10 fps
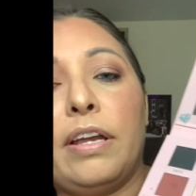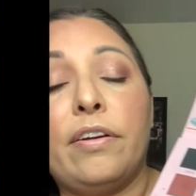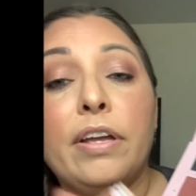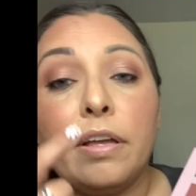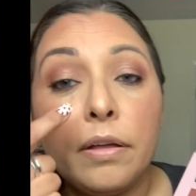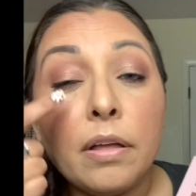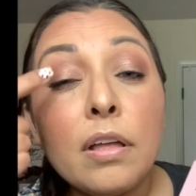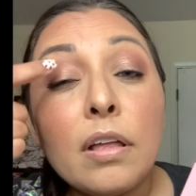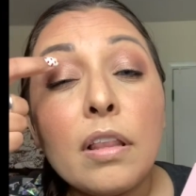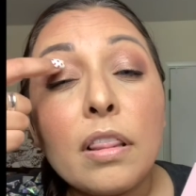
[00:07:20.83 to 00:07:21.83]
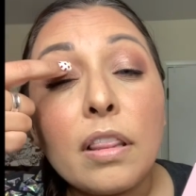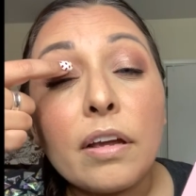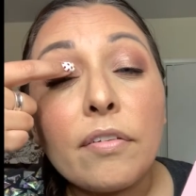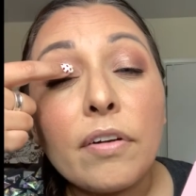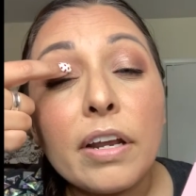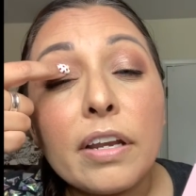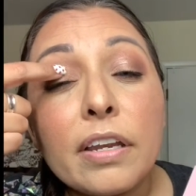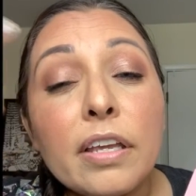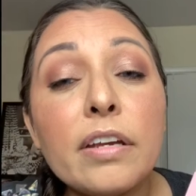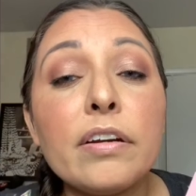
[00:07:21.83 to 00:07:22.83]
area, like right in
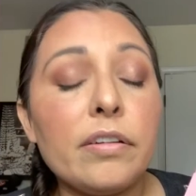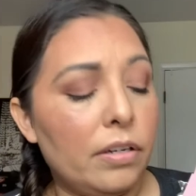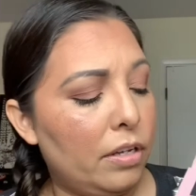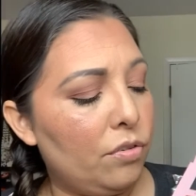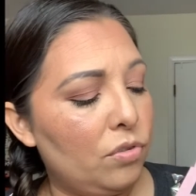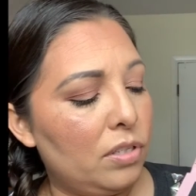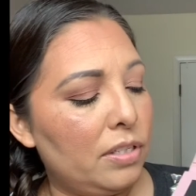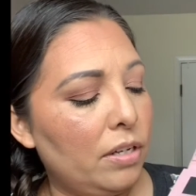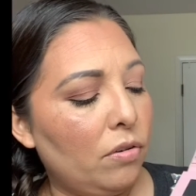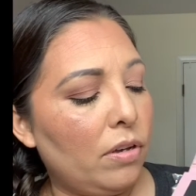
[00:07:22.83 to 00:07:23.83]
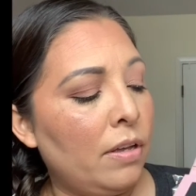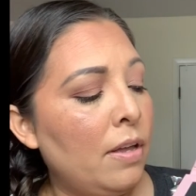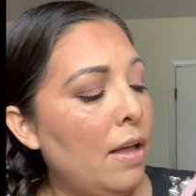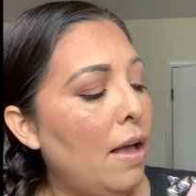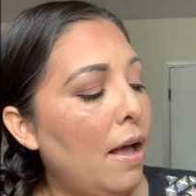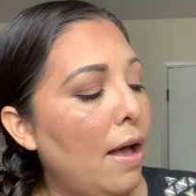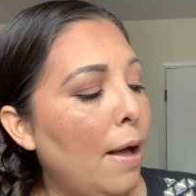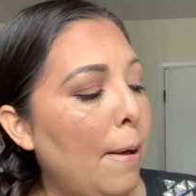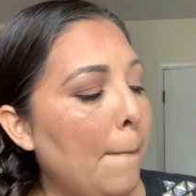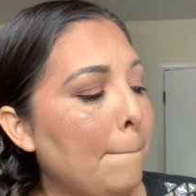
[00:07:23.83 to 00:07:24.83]
here. I use silk,
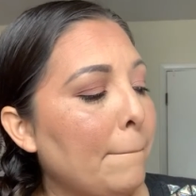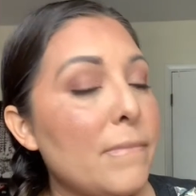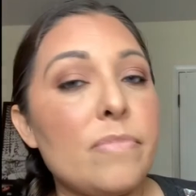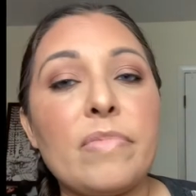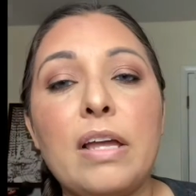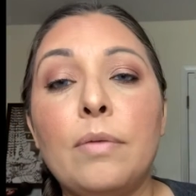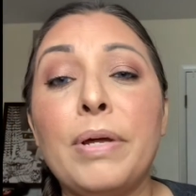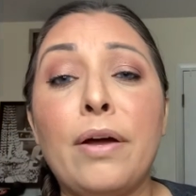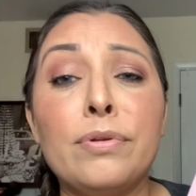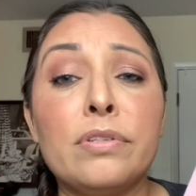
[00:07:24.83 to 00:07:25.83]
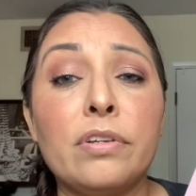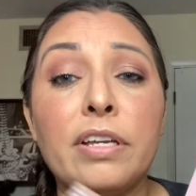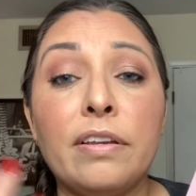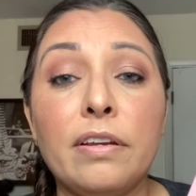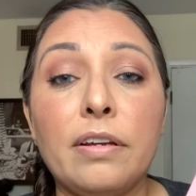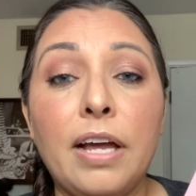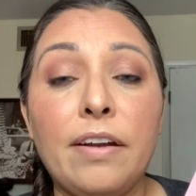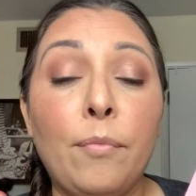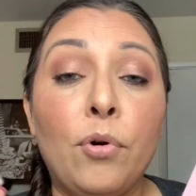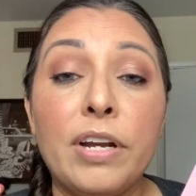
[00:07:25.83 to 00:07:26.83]
but I was looking kind
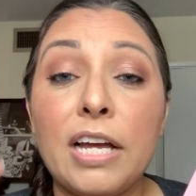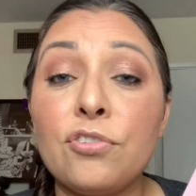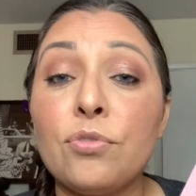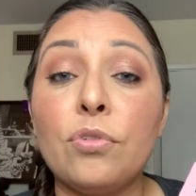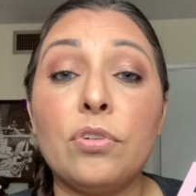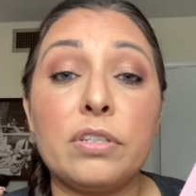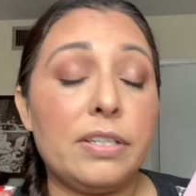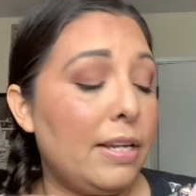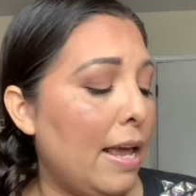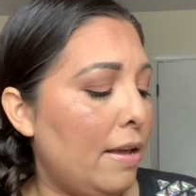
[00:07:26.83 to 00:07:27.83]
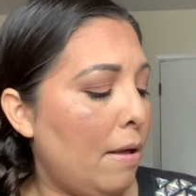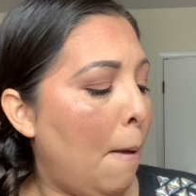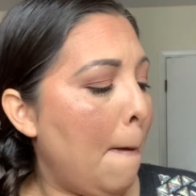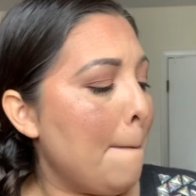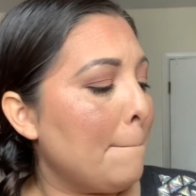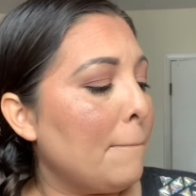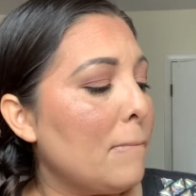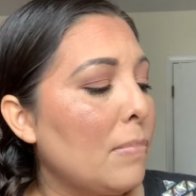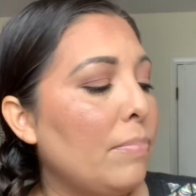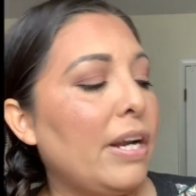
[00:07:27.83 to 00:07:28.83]
of more natural look today,
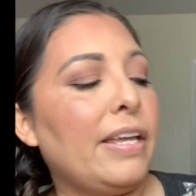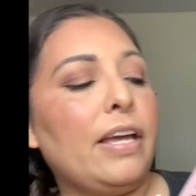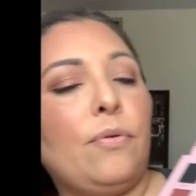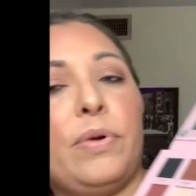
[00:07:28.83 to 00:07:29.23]
but I can't